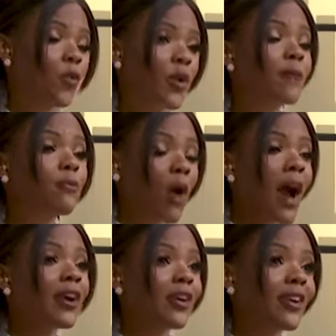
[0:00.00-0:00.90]
the week
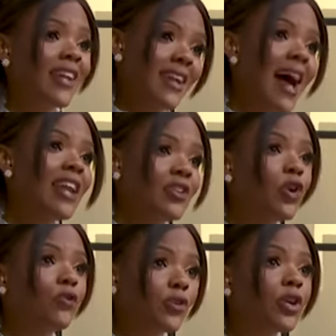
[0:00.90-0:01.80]
prior, he had had an
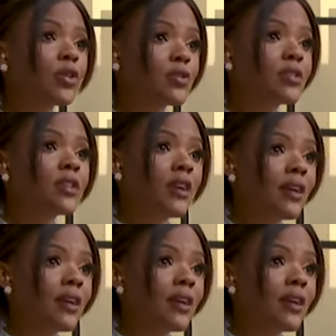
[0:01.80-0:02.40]
overdose.